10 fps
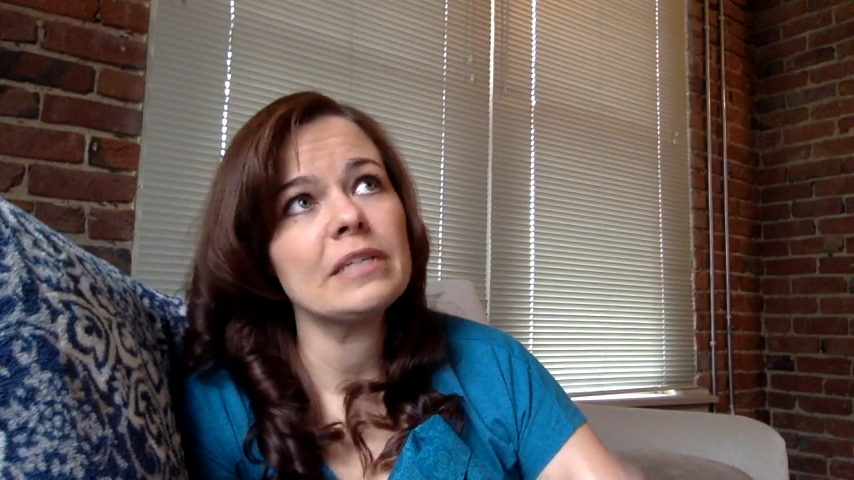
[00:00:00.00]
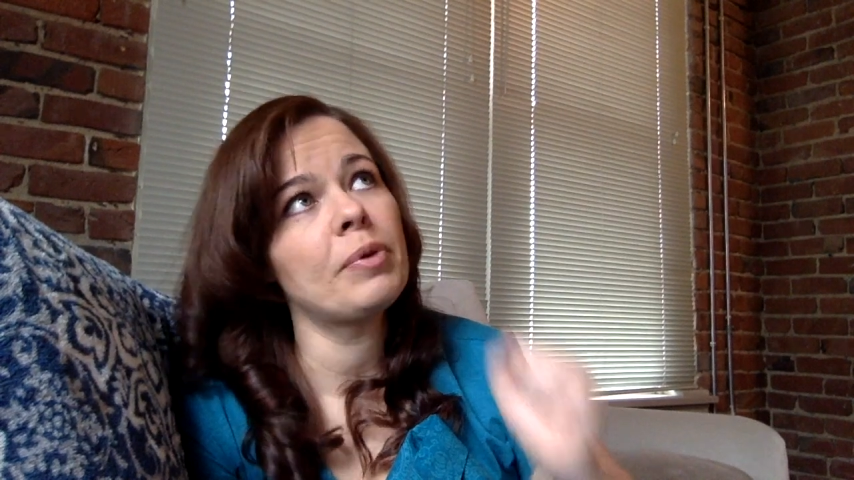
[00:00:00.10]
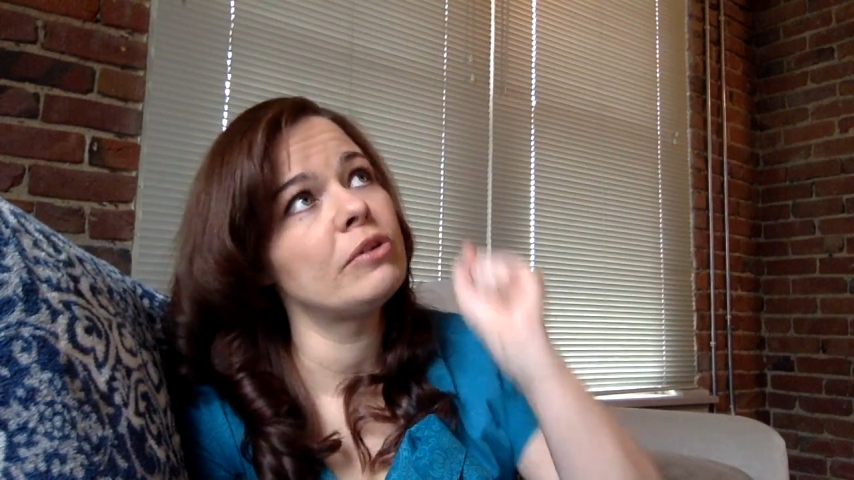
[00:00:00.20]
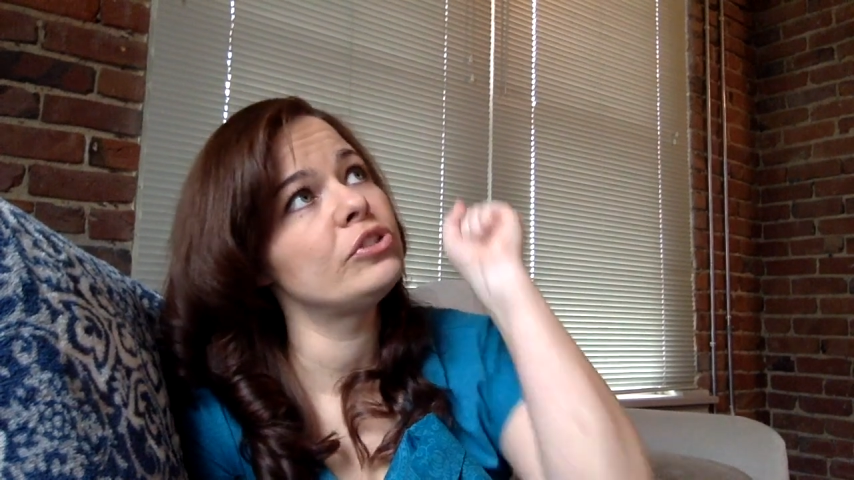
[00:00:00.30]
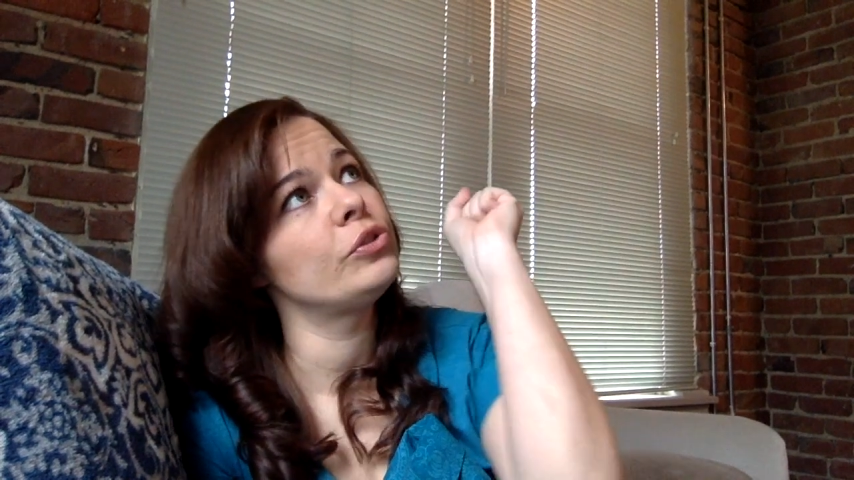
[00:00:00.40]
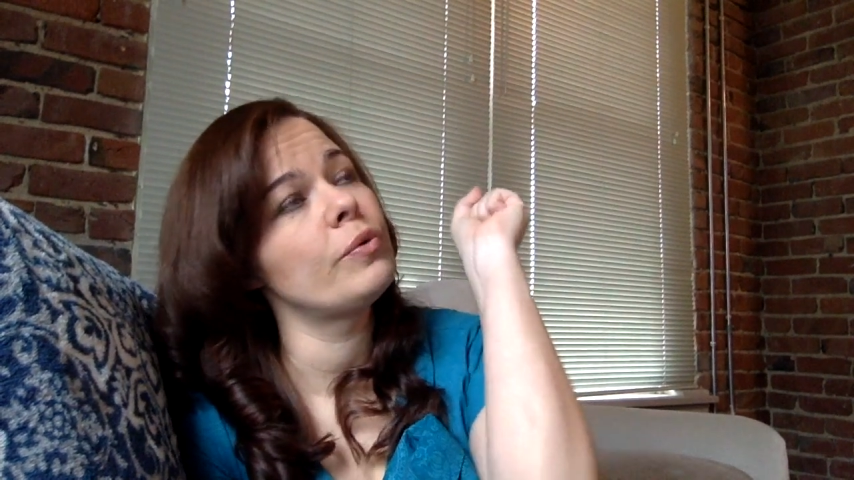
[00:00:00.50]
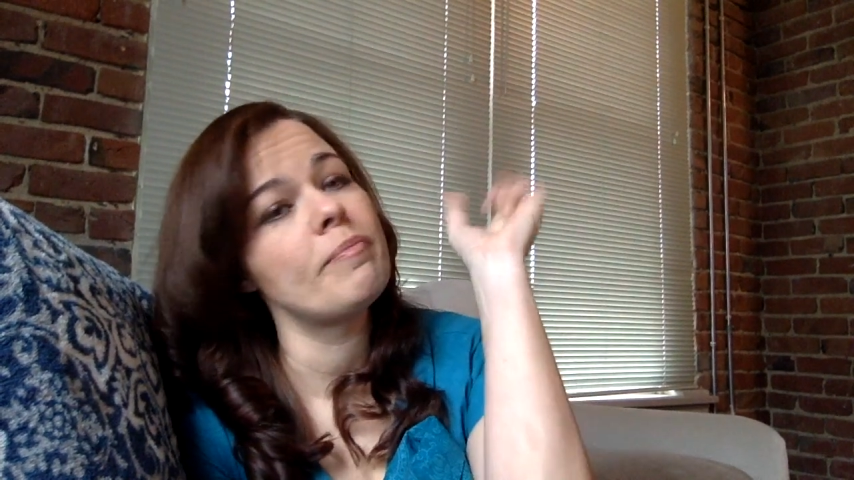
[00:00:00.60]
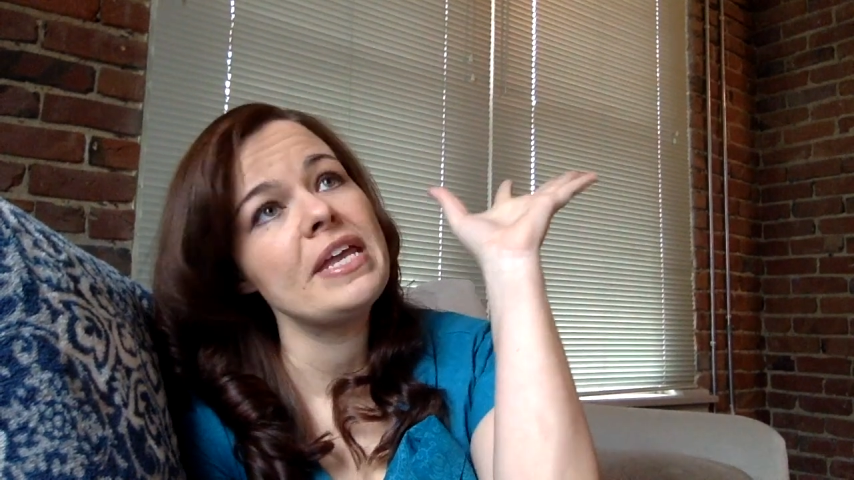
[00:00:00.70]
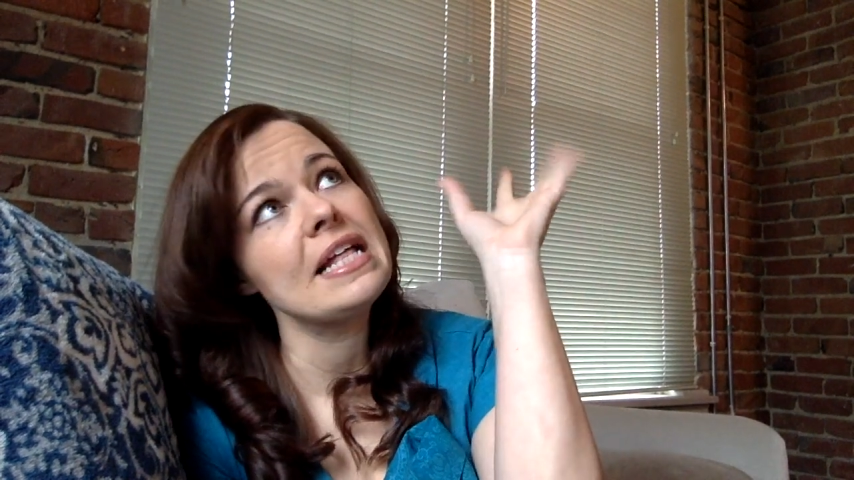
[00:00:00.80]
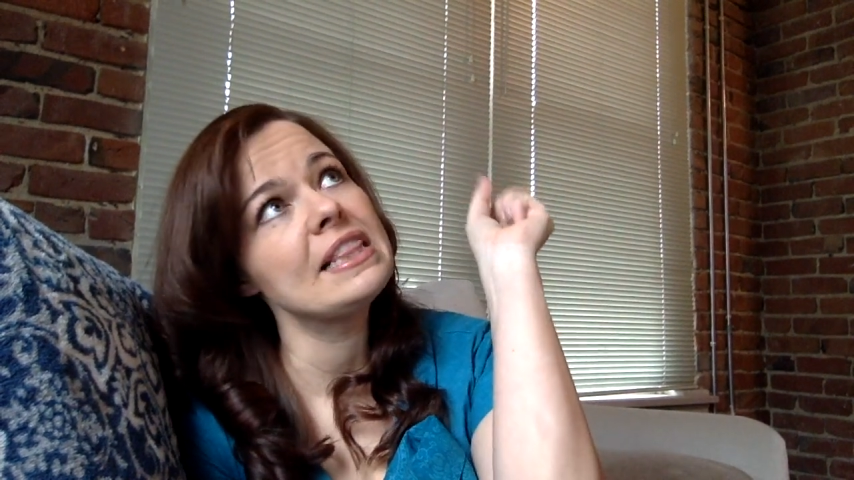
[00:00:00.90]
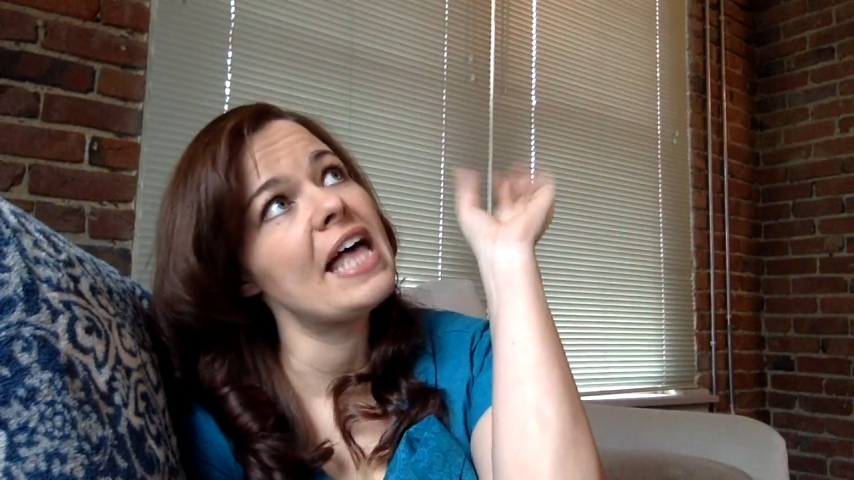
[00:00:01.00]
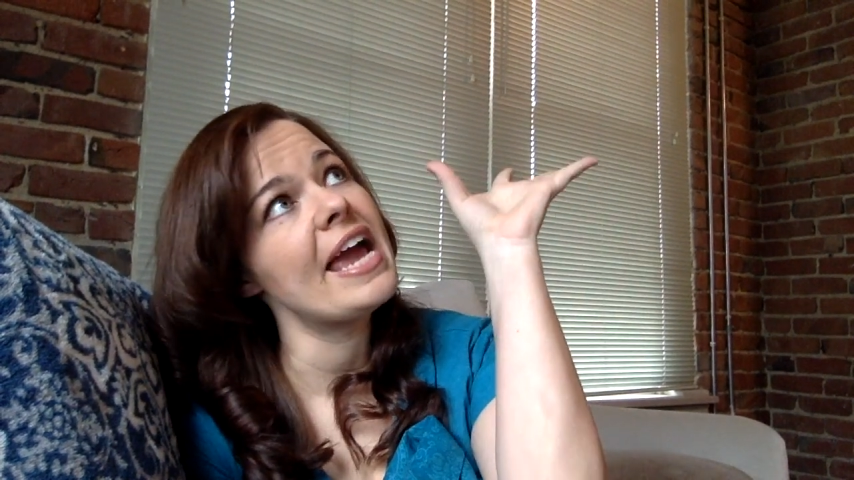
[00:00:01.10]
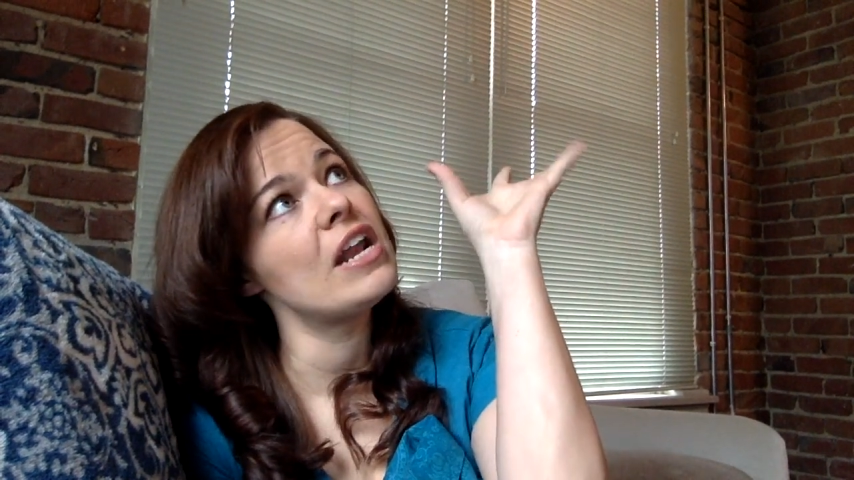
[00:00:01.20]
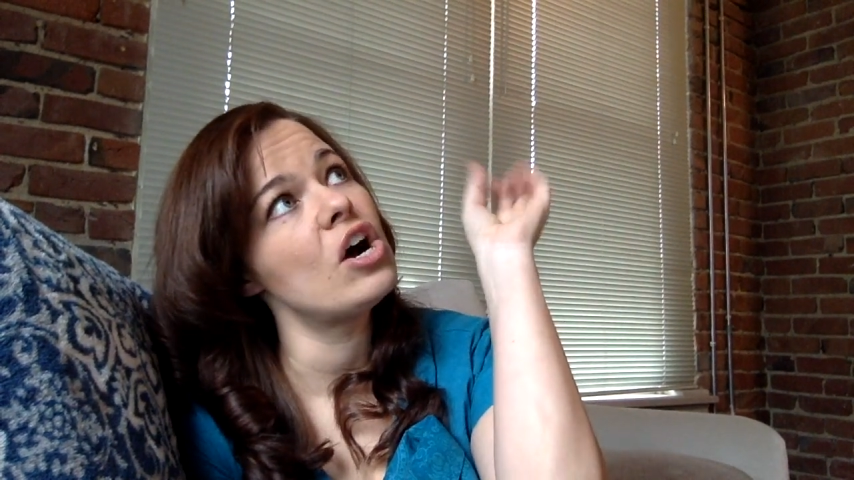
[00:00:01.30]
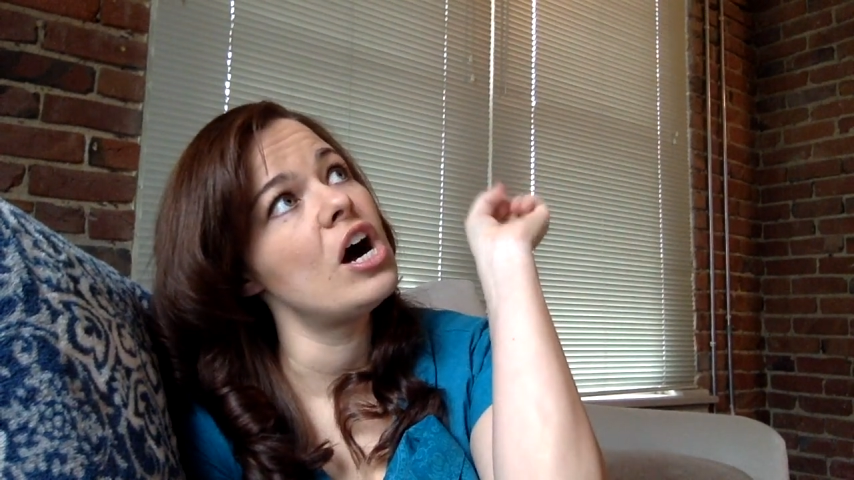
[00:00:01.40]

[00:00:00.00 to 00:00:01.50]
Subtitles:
supposed to emit a light